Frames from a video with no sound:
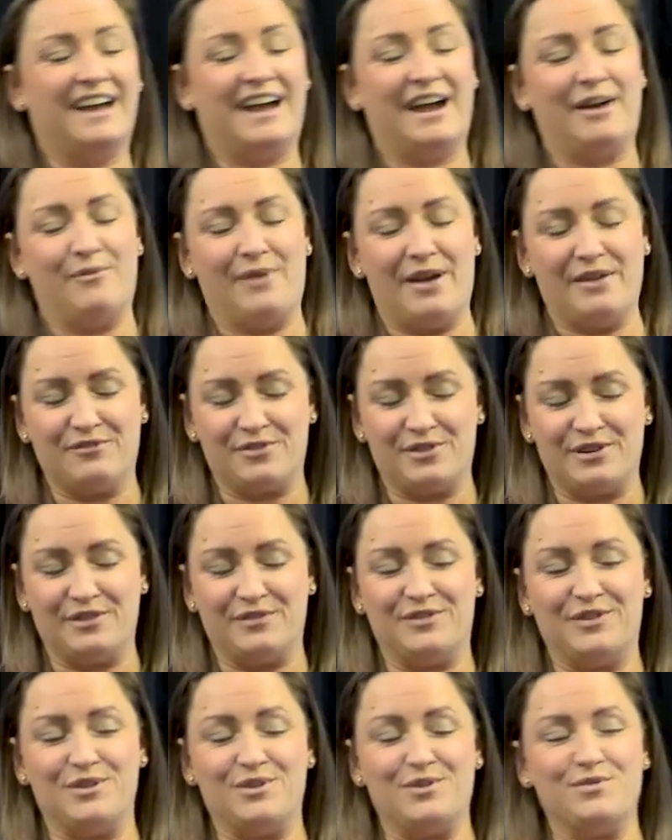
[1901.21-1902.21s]
However,
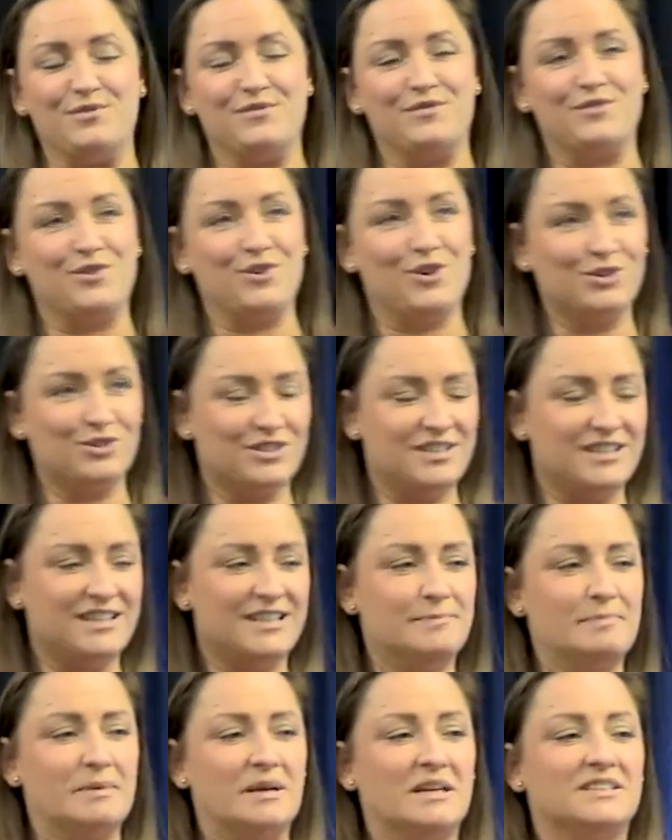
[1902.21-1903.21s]
if you've got an
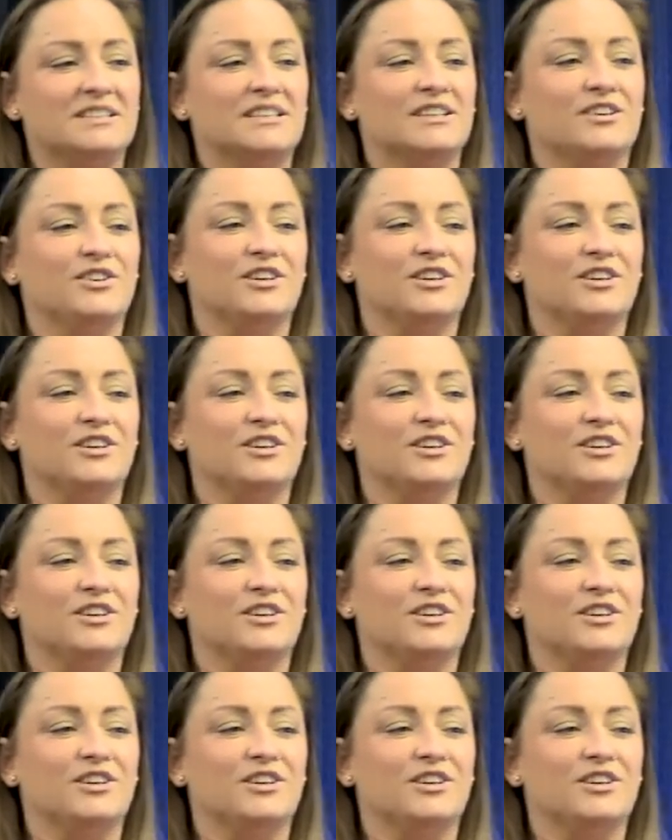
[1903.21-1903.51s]
EPC